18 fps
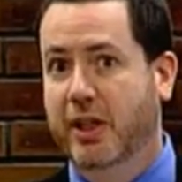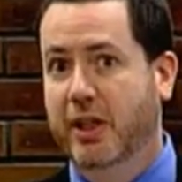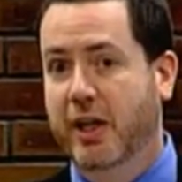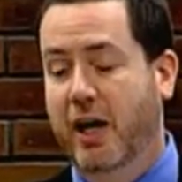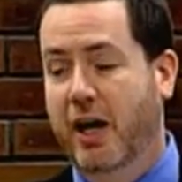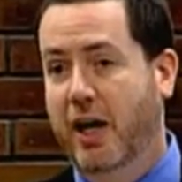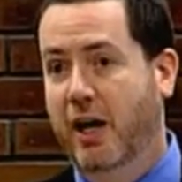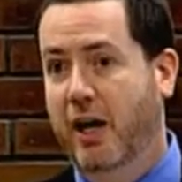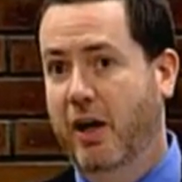
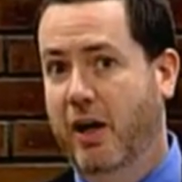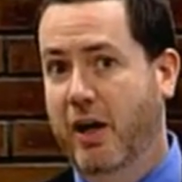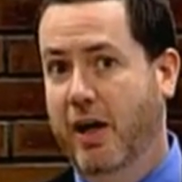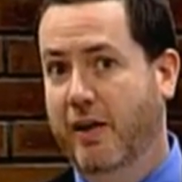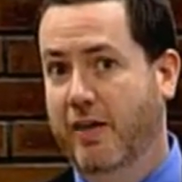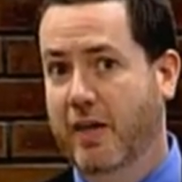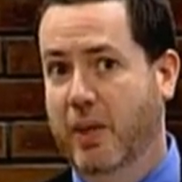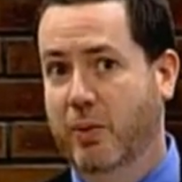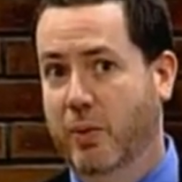uh,
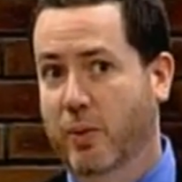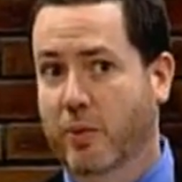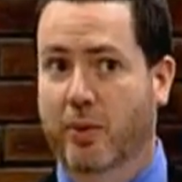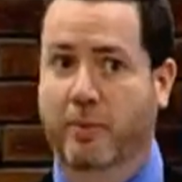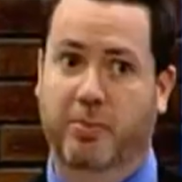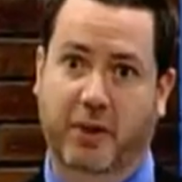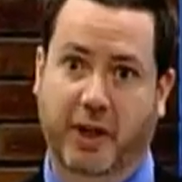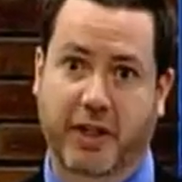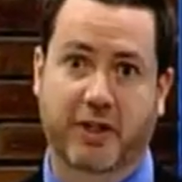and they were
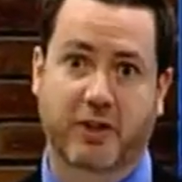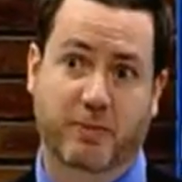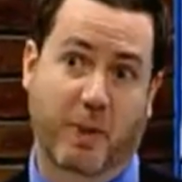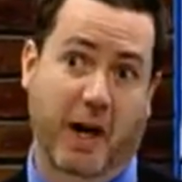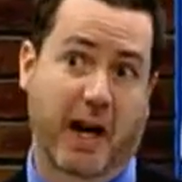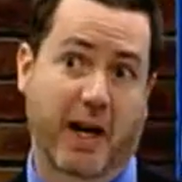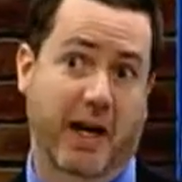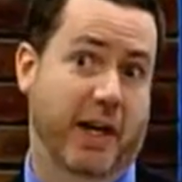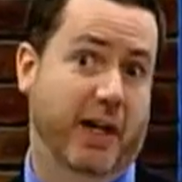replaced
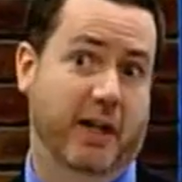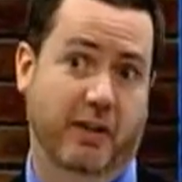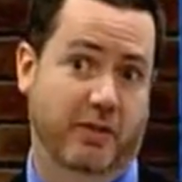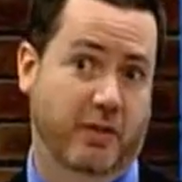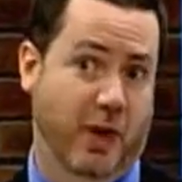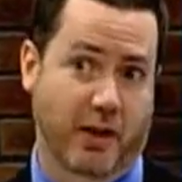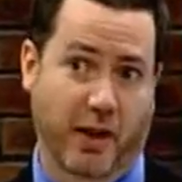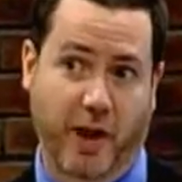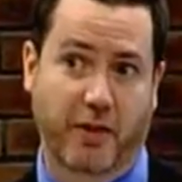by
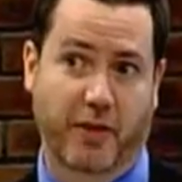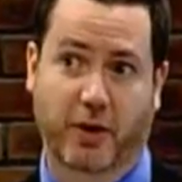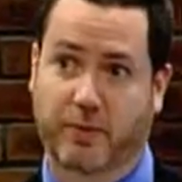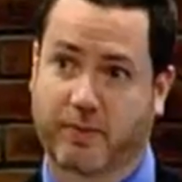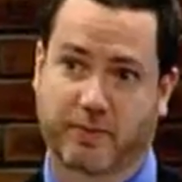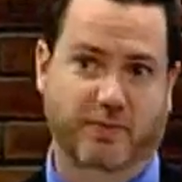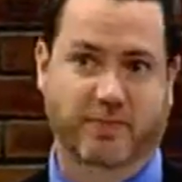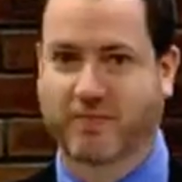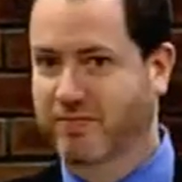another
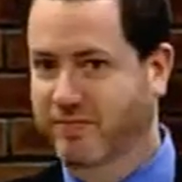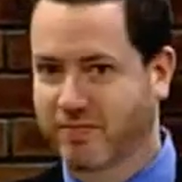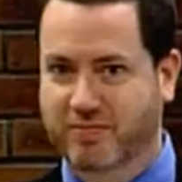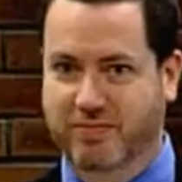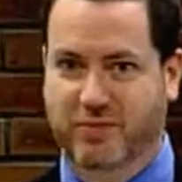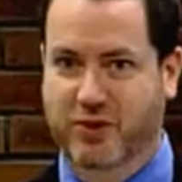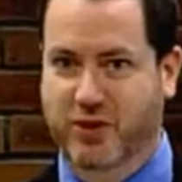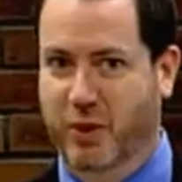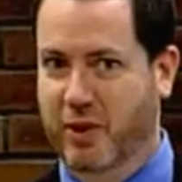
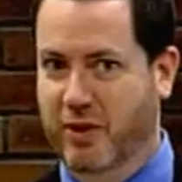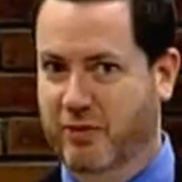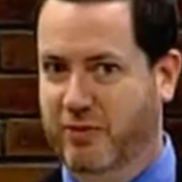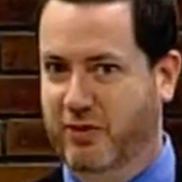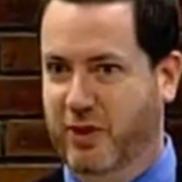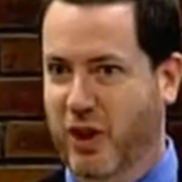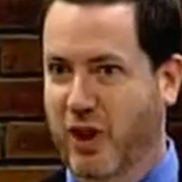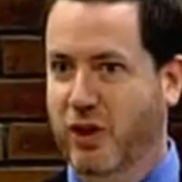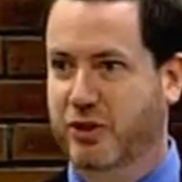sort of
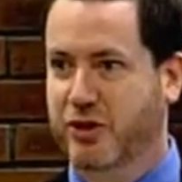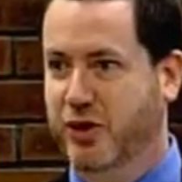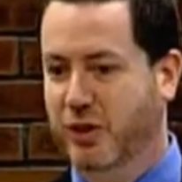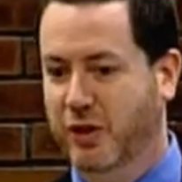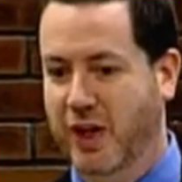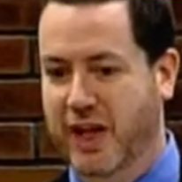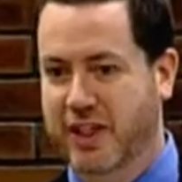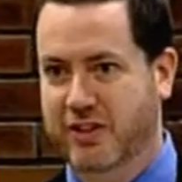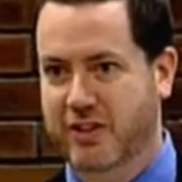
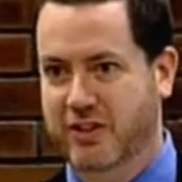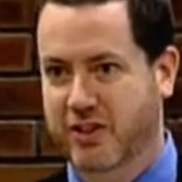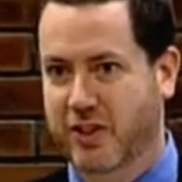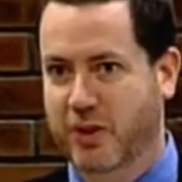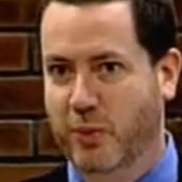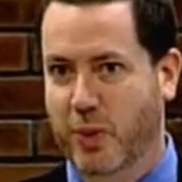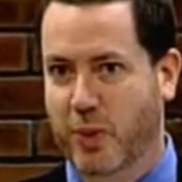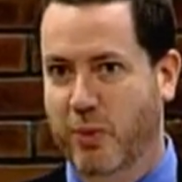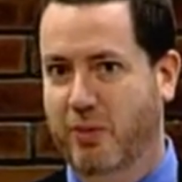cultural entity
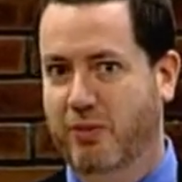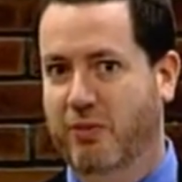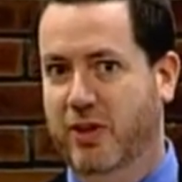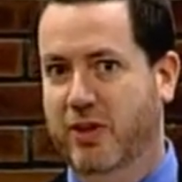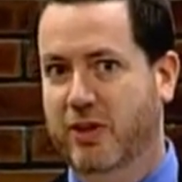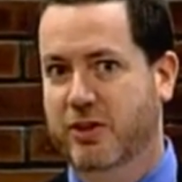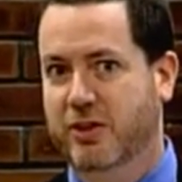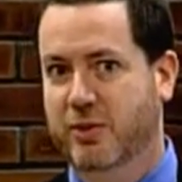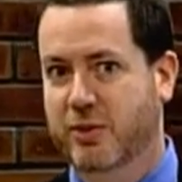we
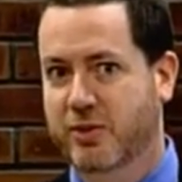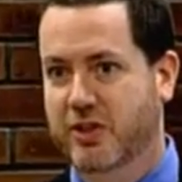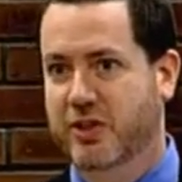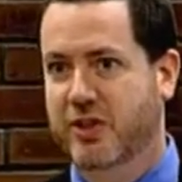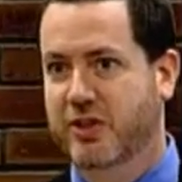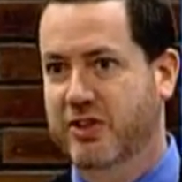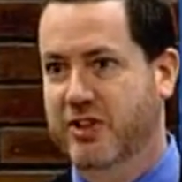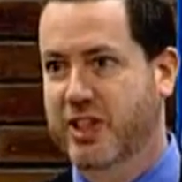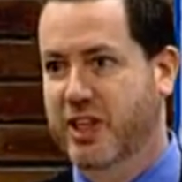refer to as the
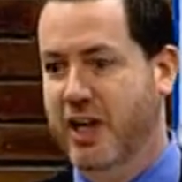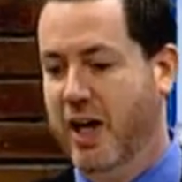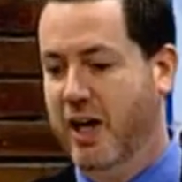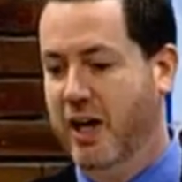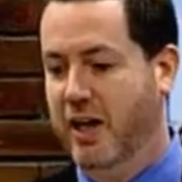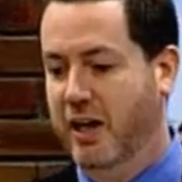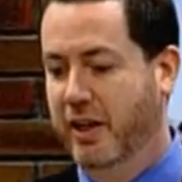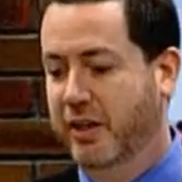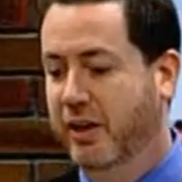
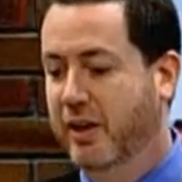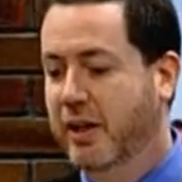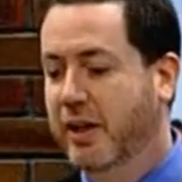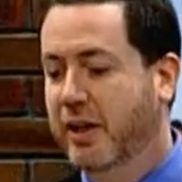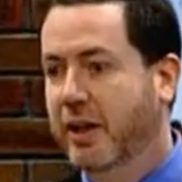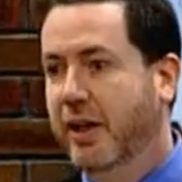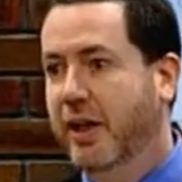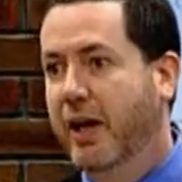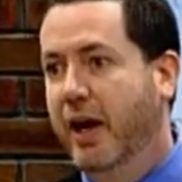Sican.
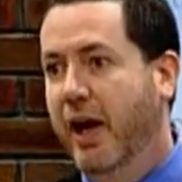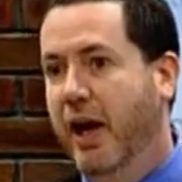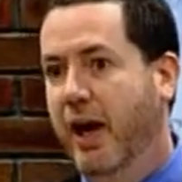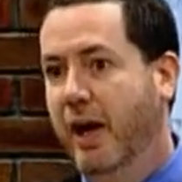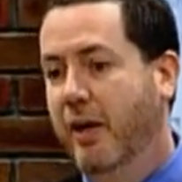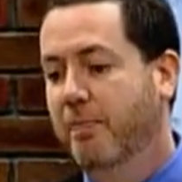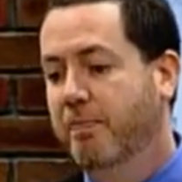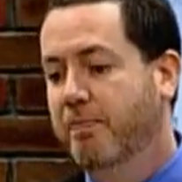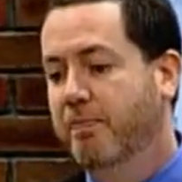
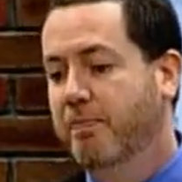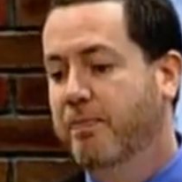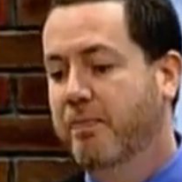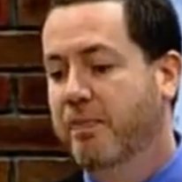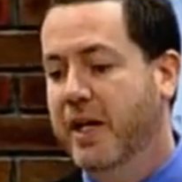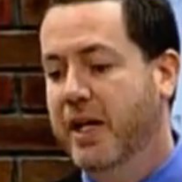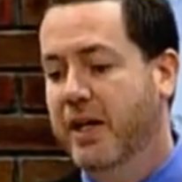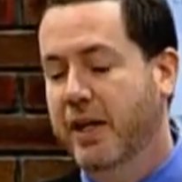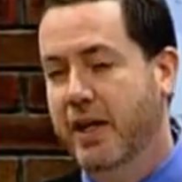Um,
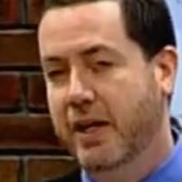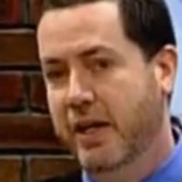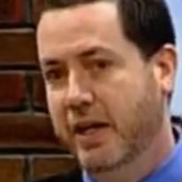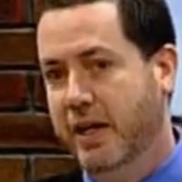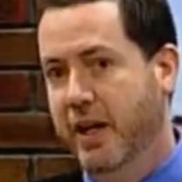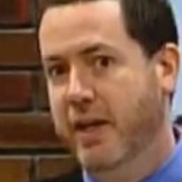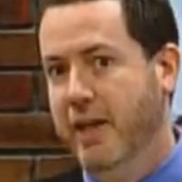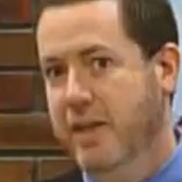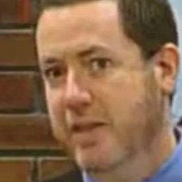in, in any